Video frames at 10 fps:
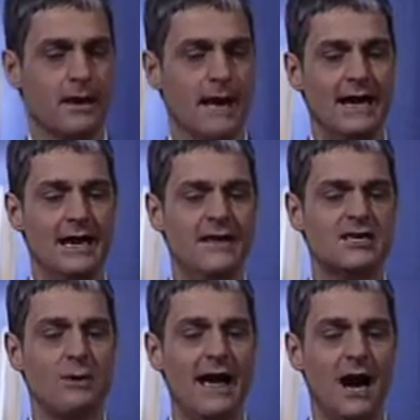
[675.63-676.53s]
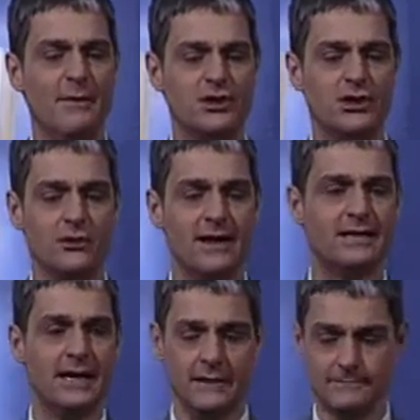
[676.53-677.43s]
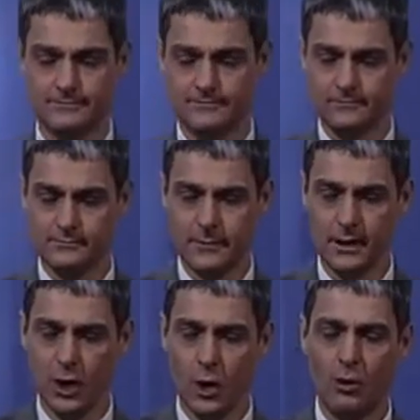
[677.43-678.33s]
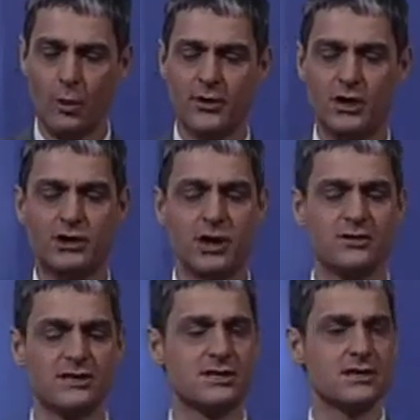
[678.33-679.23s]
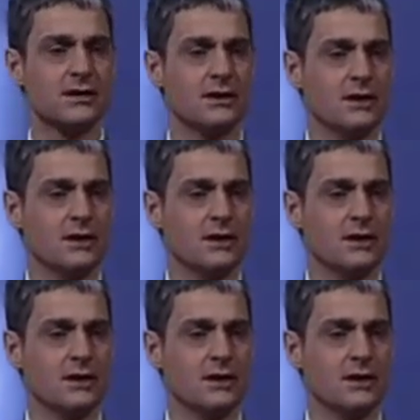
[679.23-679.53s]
And in this way, our maturity will produce